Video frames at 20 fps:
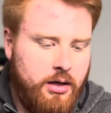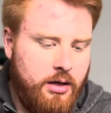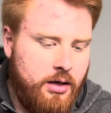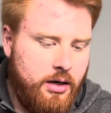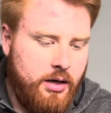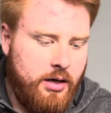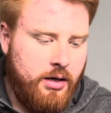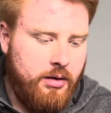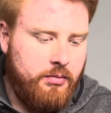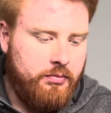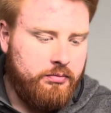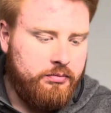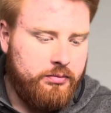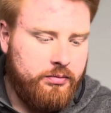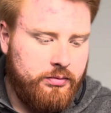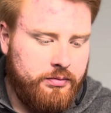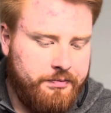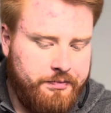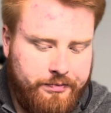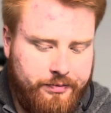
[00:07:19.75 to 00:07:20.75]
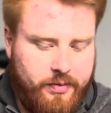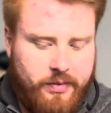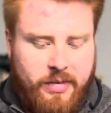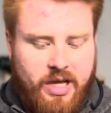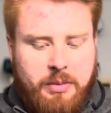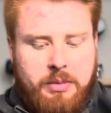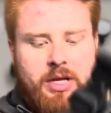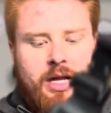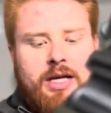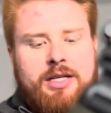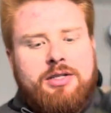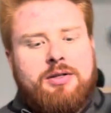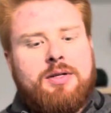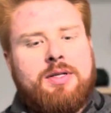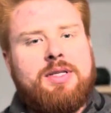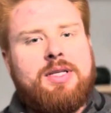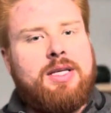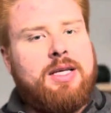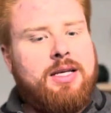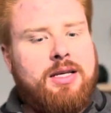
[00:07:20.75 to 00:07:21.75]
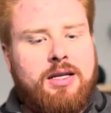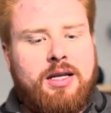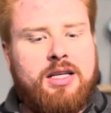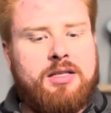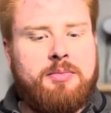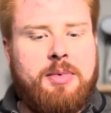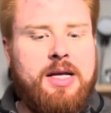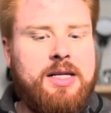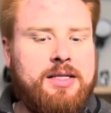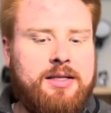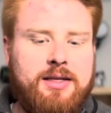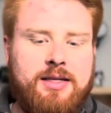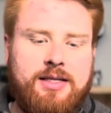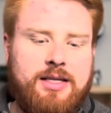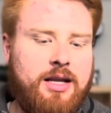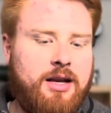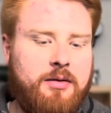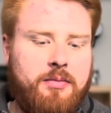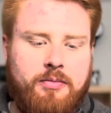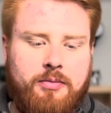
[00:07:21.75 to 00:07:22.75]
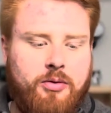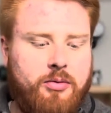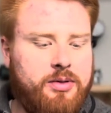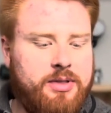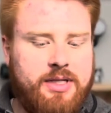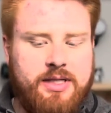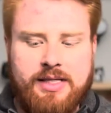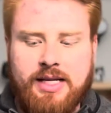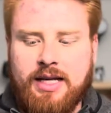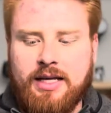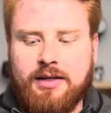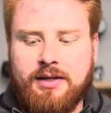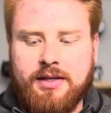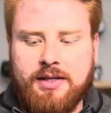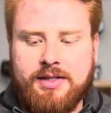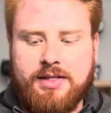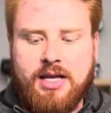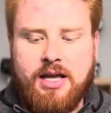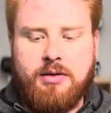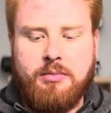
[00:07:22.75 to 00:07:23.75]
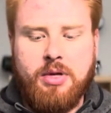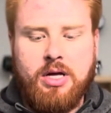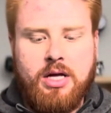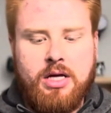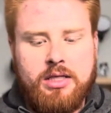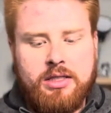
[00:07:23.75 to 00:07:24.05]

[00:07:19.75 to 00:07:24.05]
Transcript: I mean, as you can see, it's basically set up almost exactly the same.